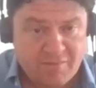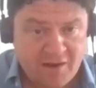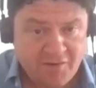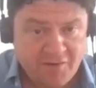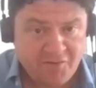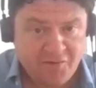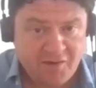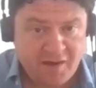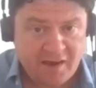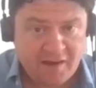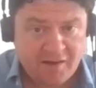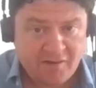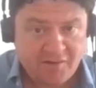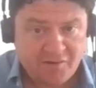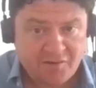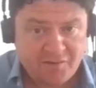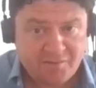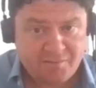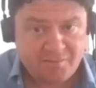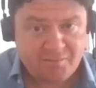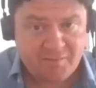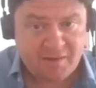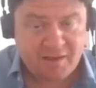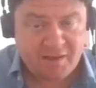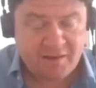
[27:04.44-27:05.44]
FX
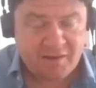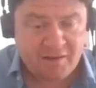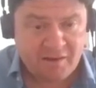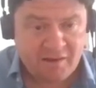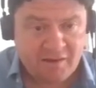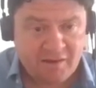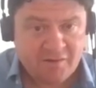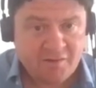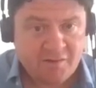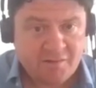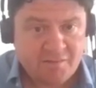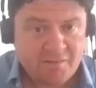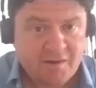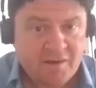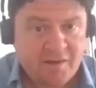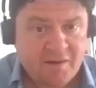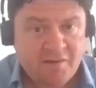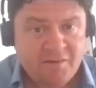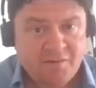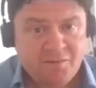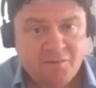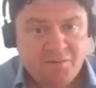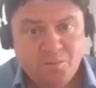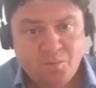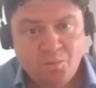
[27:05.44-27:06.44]

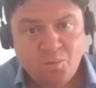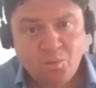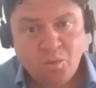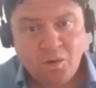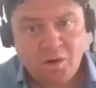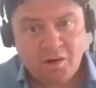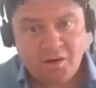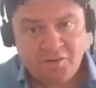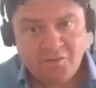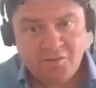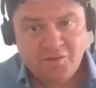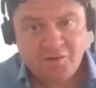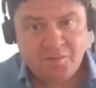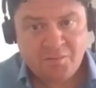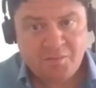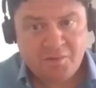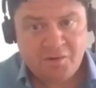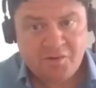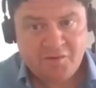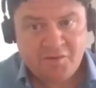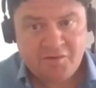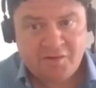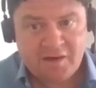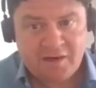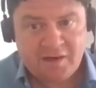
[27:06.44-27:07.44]
is one of our
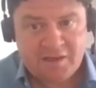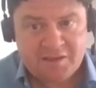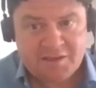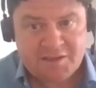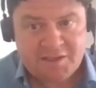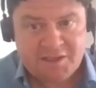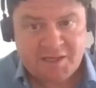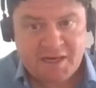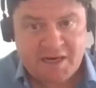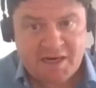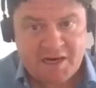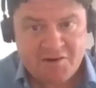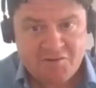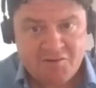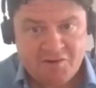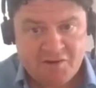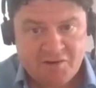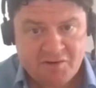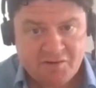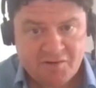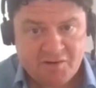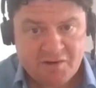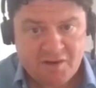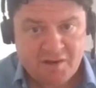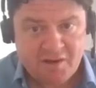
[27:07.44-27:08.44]
most challenging
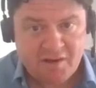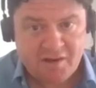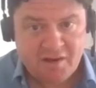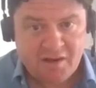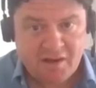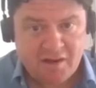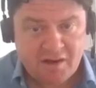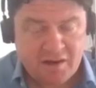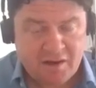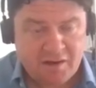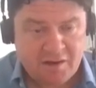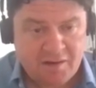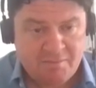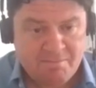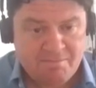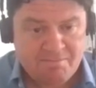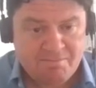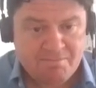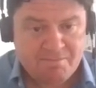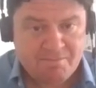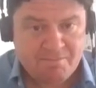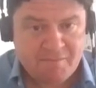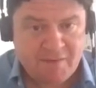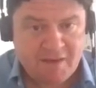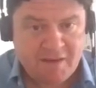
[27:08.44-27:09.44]
areas.
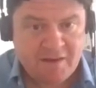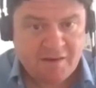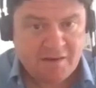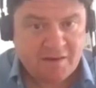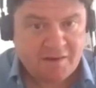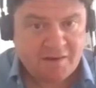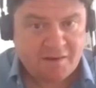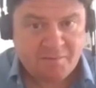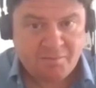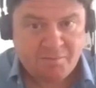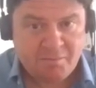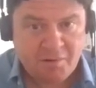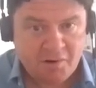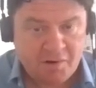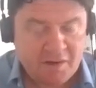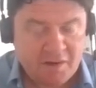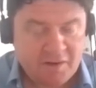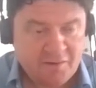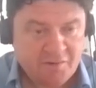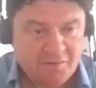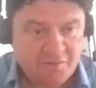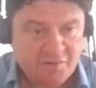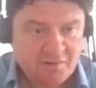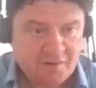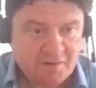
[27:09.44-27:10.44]
It
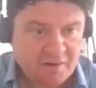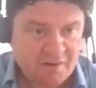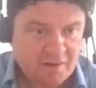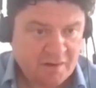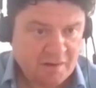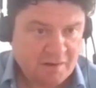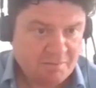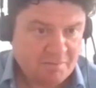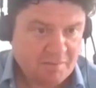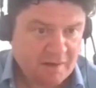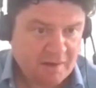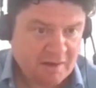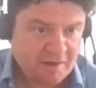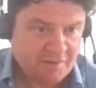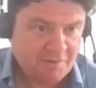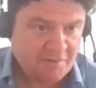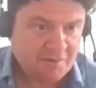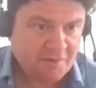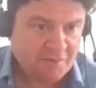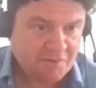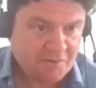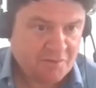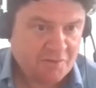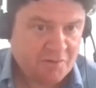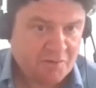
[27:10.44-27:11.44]
combines a
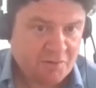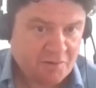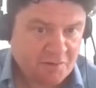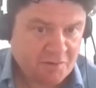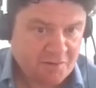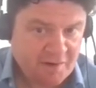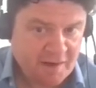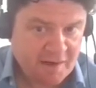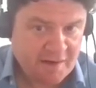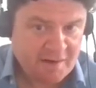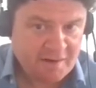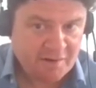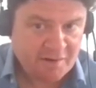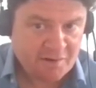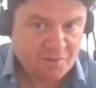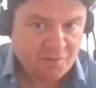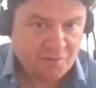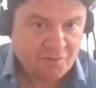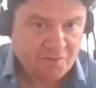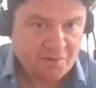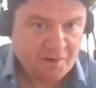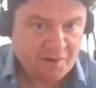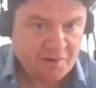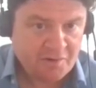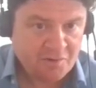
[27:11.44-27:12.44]
level of sort of technical
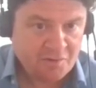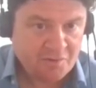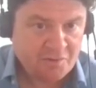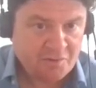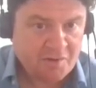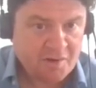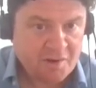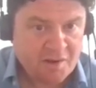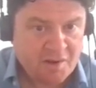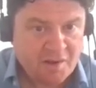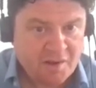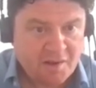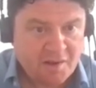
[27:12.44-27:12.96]
skills,